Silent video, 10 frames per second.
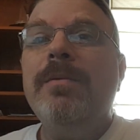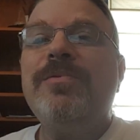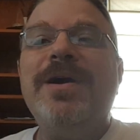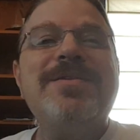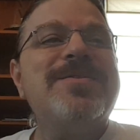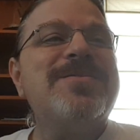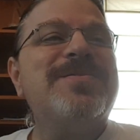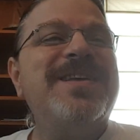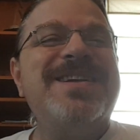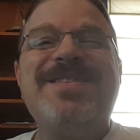prices
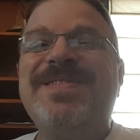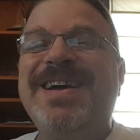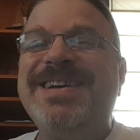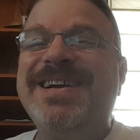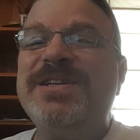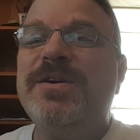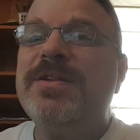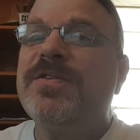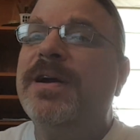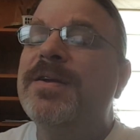and things of that nature.
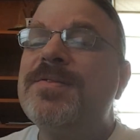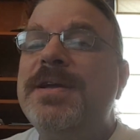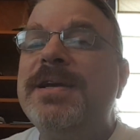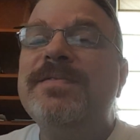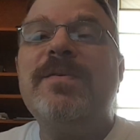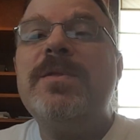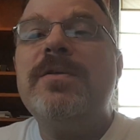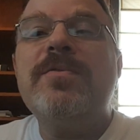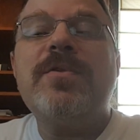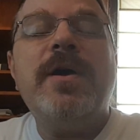It's trying to sneak in from the
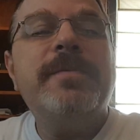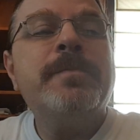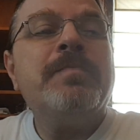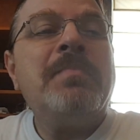other side.